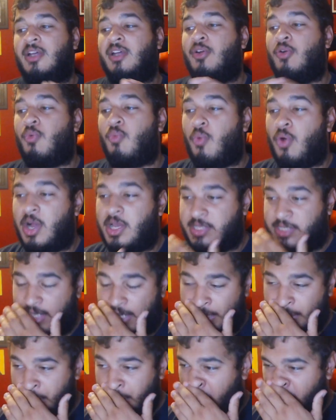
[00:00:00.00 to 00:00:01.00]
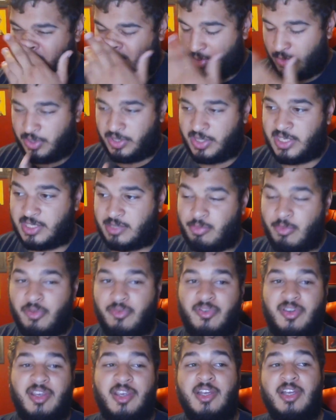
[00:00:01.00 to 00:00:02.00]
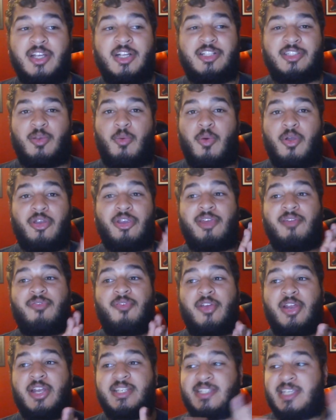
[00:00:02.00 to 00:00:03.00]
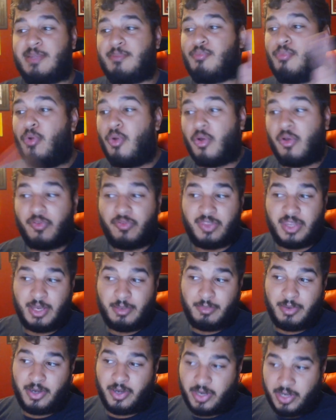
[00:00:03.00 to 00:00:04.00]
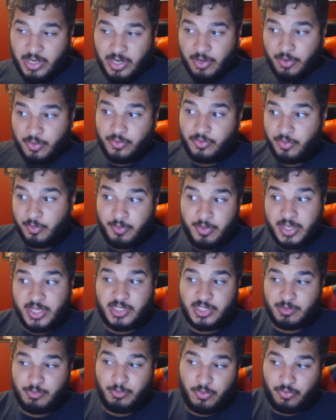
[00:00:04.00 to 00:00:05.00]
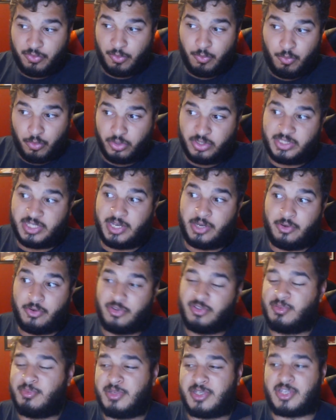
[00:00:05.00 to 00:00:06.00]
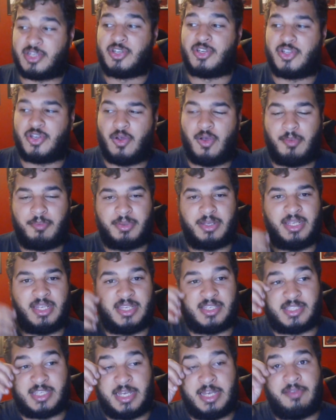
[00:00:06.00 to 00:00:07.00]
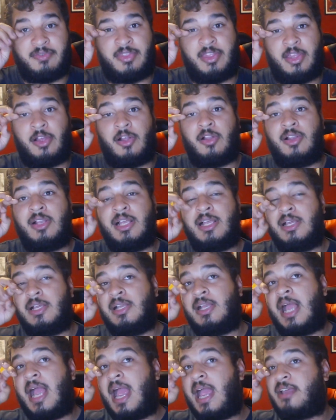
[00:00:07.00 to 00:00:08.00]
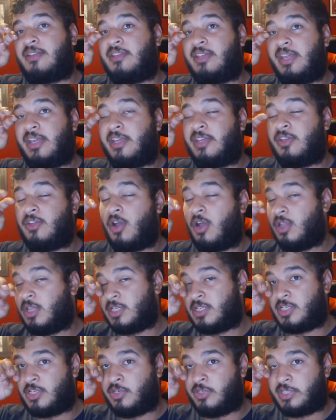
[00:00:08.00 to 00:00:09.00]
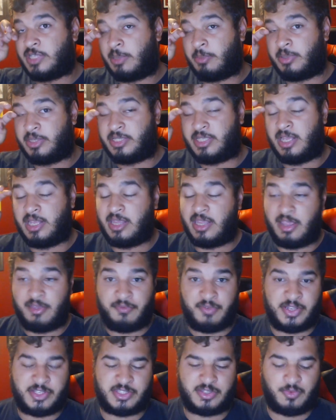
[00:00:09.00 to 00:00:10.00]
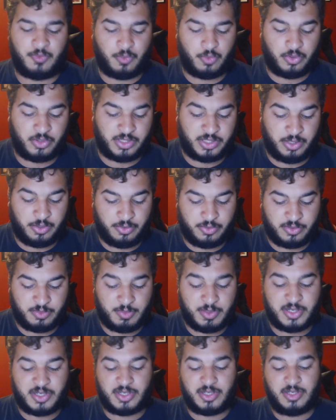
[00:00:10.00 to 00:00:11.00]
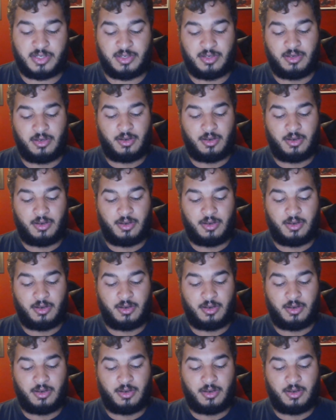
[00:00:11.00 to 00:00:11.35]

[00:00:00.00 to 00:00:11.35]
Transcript: is also in this movie. So I'm wondering if we're going to see more of the American heroes from World's Heroes mission show up in this, and if they'll actually acknowledge to some extent the events of World's Heroes mission.